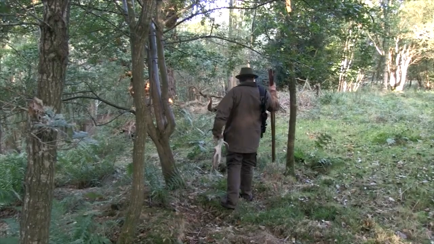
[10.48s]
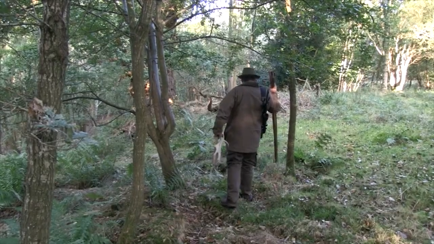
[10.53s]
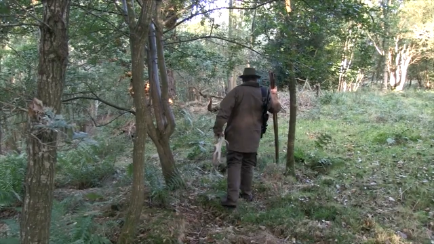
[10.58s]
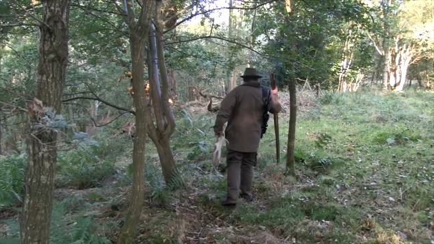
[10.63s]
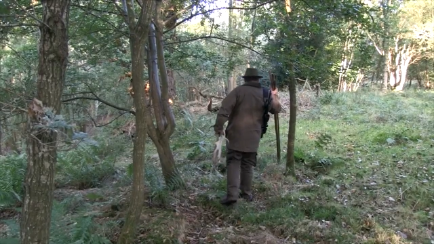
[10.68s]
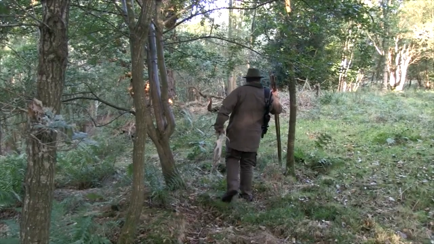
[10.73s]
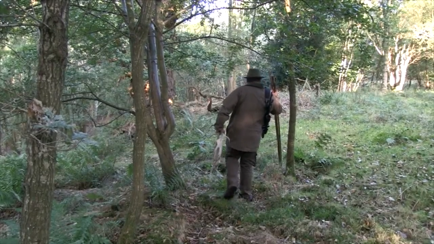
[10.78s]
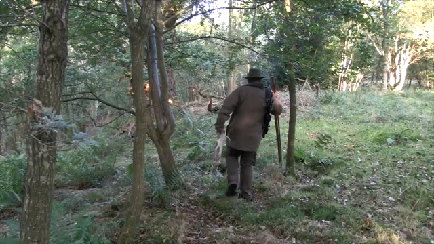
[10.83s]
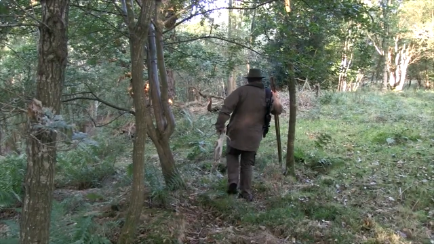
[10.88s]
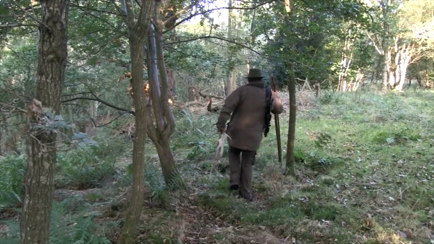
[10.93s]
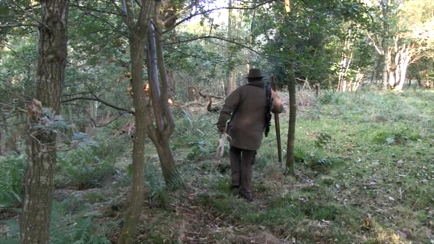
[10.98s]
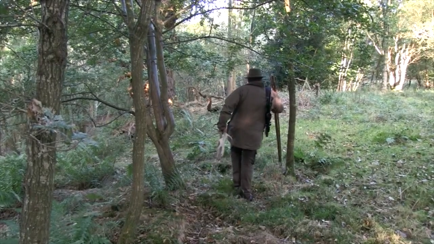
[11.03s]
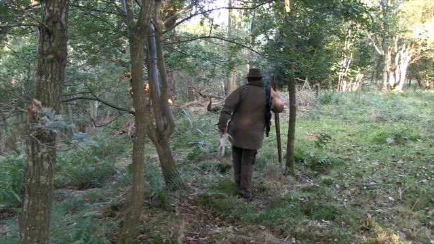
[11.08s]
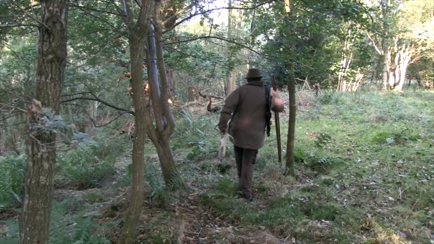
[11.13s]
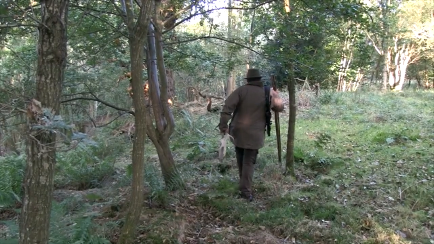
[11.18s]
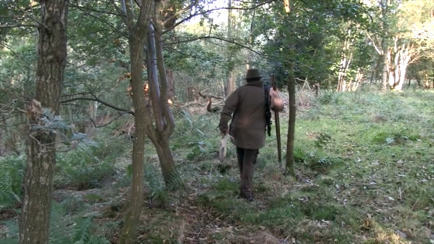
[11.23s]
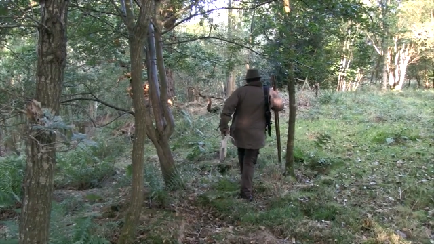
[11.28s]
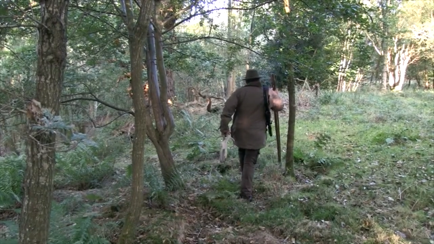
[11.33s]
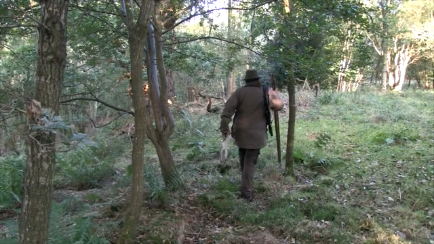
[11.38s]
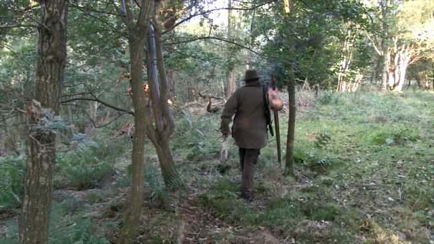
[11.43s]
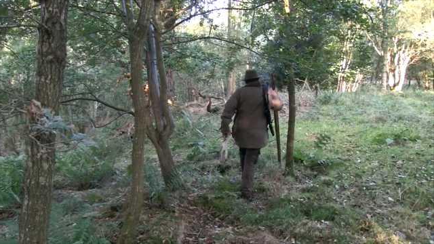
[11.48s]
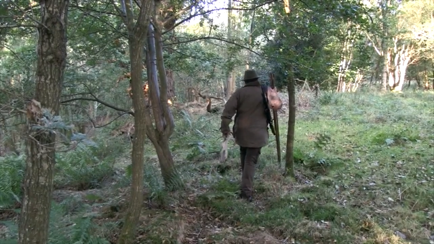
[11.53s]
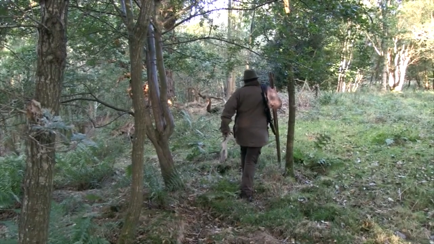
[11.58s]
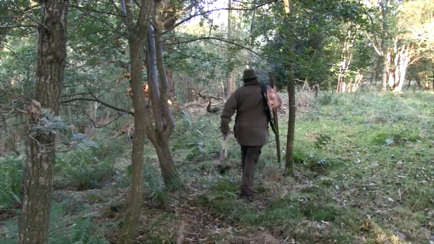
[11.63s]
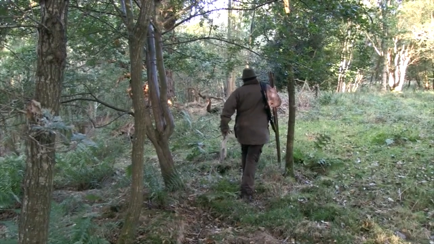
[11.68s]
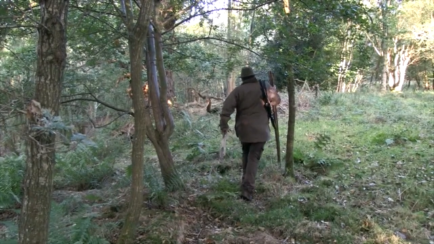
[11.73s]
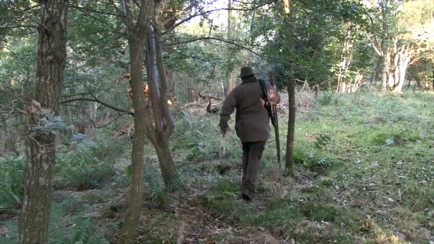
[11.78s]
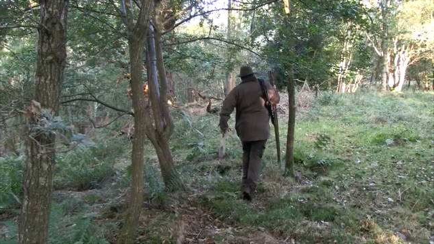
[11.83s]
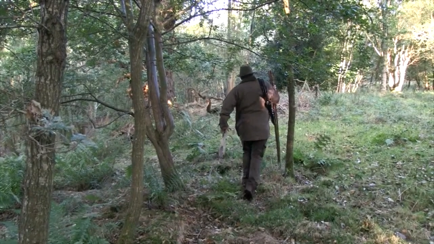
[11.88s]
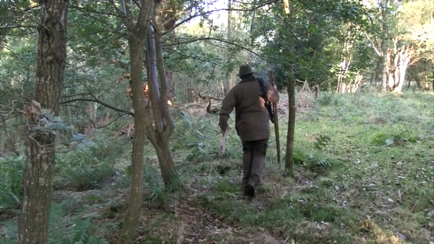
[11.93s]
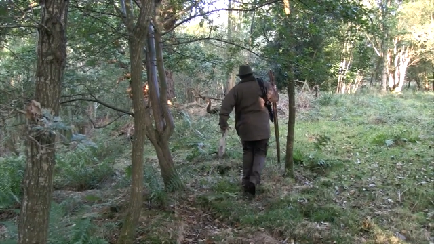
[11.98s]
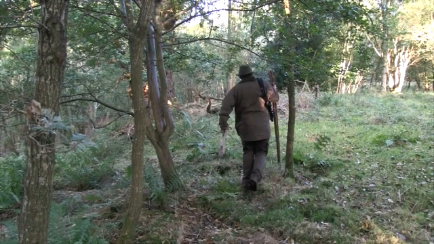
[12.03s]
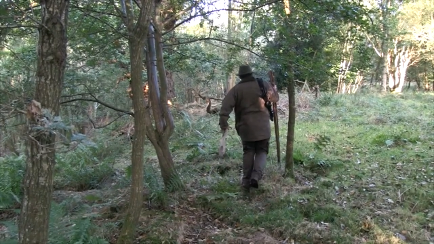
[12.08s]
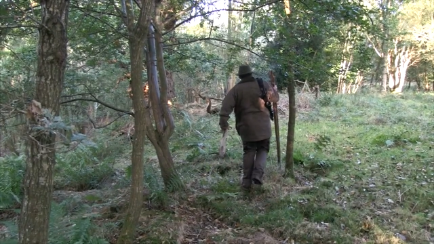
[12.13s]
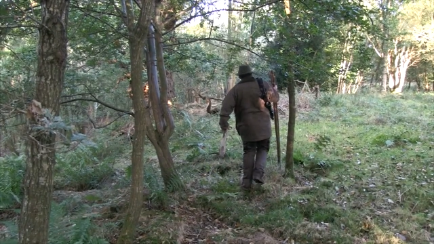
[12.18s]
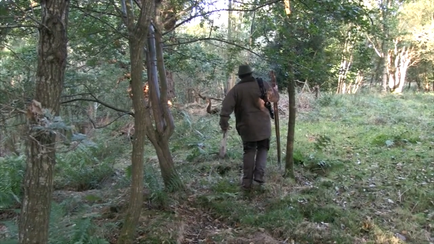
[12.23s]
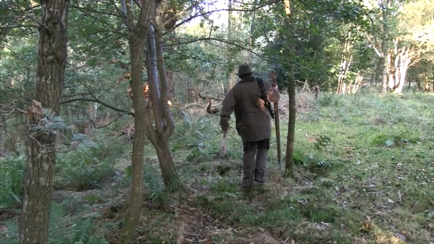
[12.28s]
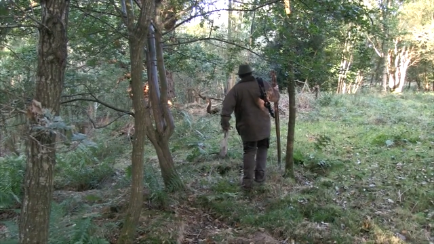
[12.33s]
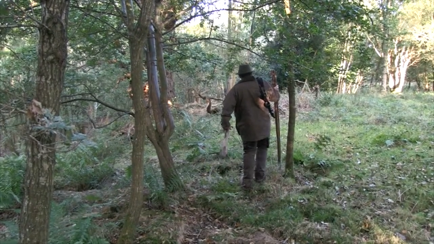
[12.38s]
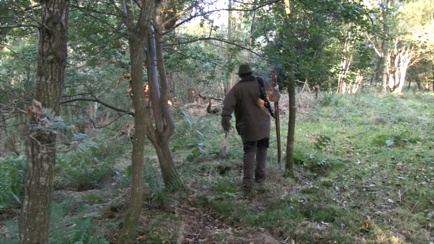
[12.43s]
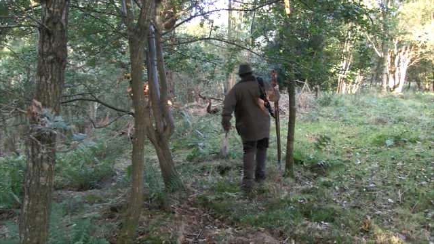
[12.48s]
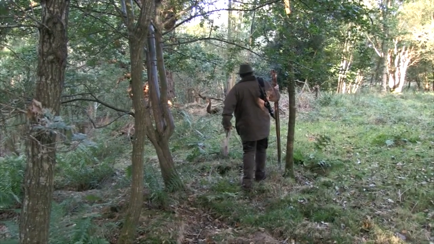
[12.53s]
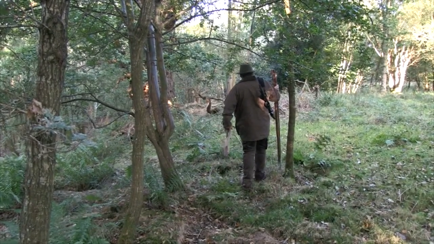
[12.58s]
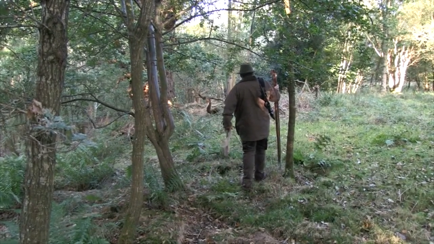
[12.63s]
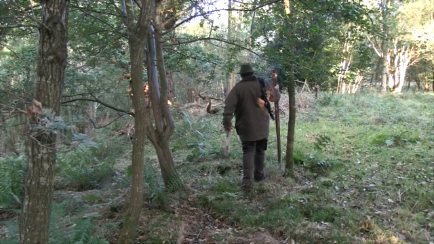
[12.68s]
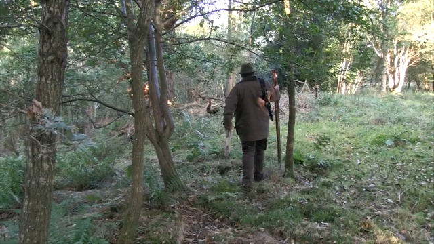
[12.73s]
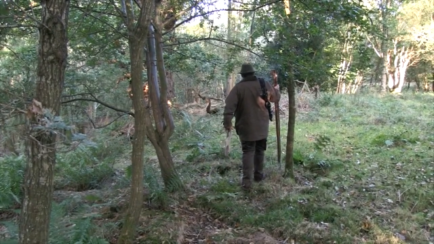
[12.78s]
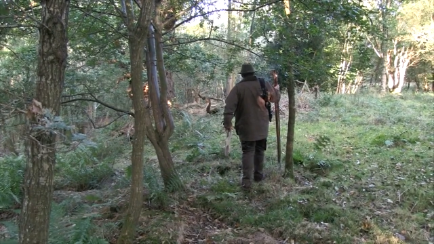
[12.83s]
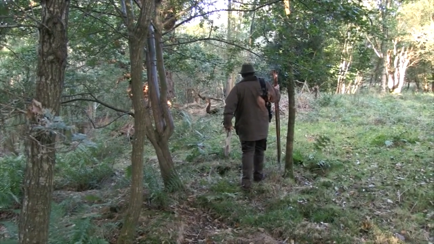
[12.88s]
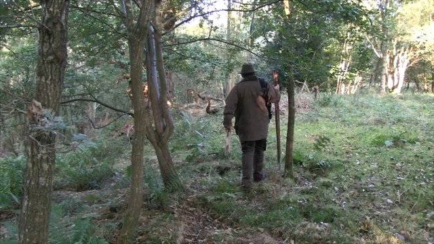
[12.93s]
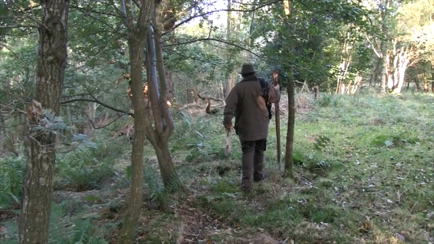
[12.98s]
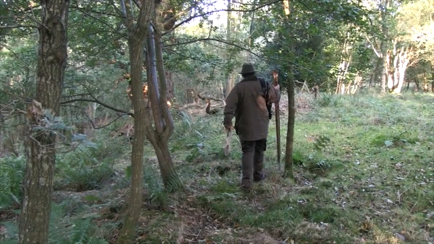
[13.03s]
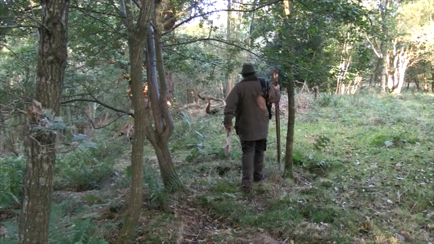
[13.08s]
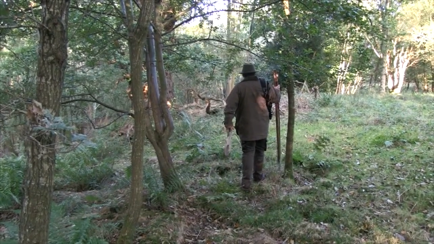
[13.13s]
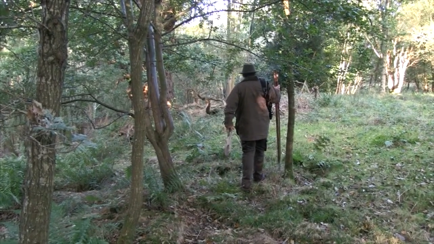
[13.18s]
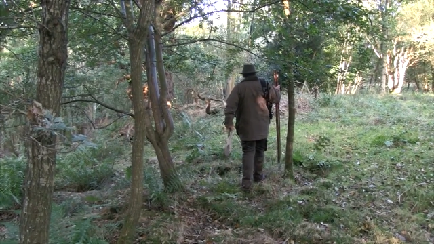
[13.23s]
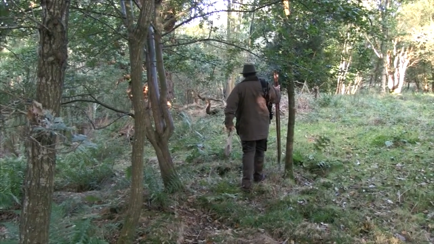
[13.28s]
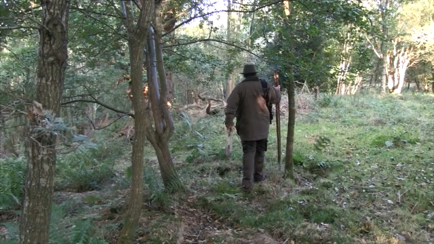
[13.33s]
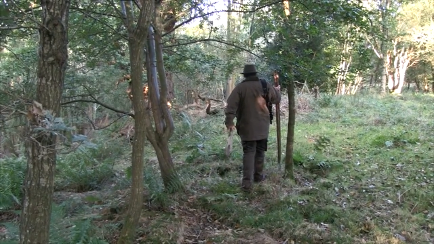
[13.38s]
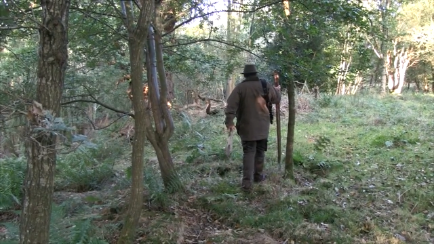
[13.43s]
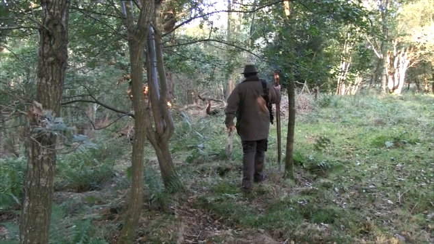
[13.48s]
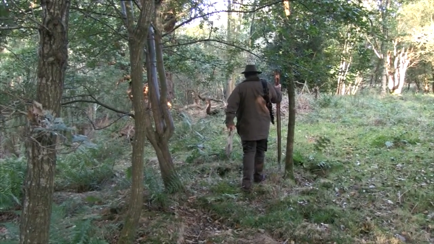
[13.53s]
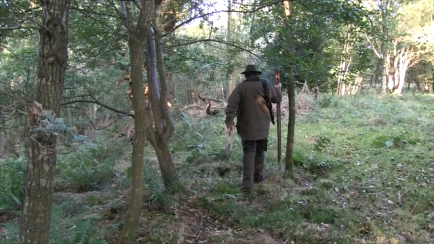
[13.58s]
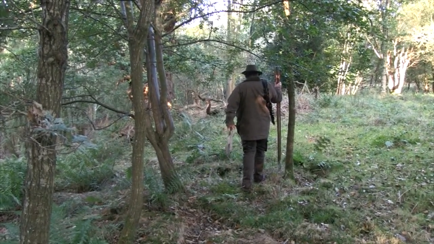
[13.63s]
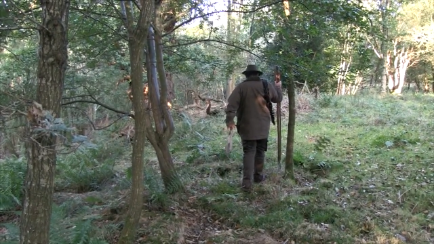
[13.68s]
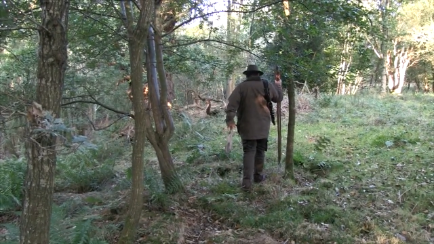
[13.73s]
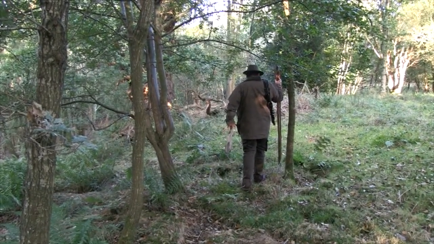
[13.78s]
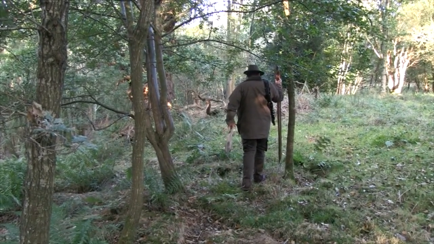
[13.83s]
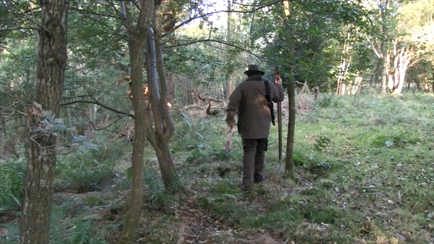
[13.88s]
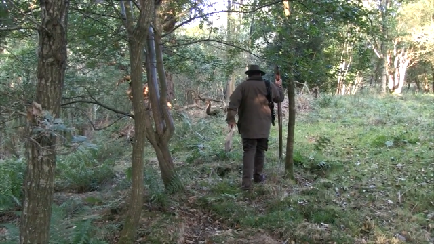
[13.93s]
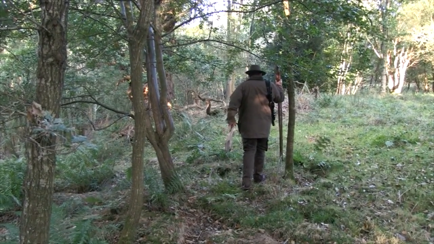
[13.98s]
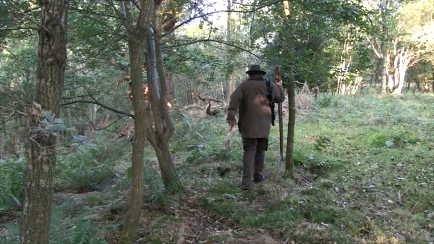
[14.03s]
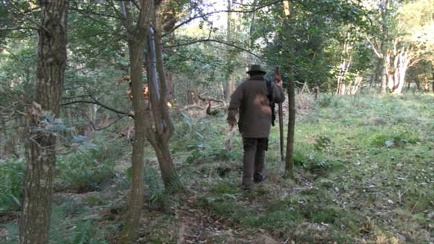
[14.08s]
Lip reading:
(no speaker visible)